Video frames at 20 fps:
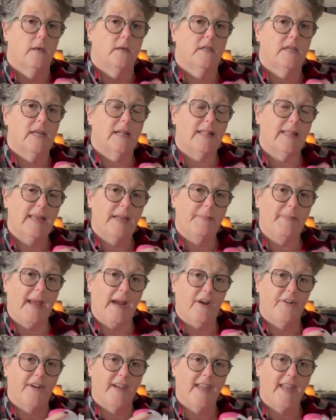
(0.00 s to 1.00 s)
to clean my
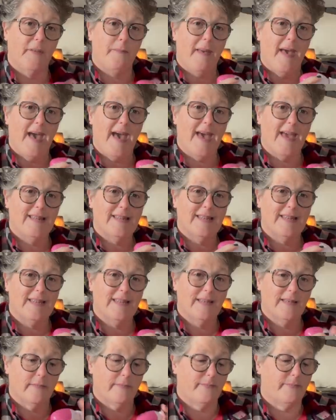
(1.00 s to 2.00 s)
Cricut
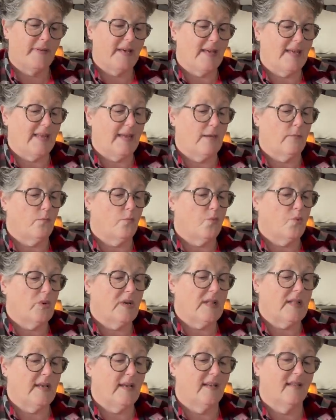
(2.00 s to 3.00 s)
mat, but it
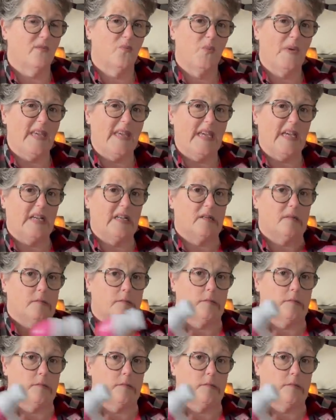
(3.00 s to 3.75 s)
really is weak.